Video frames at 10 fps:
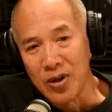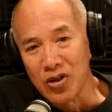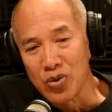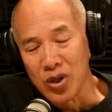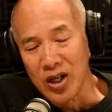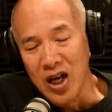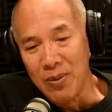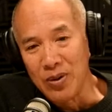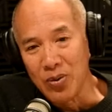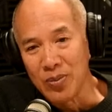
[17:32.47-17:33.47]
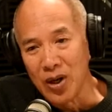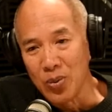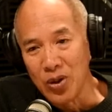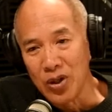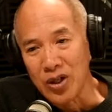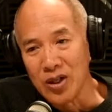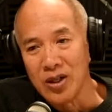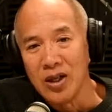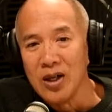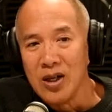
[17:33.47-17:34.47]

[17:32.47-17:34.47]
and I was really happy with my work, and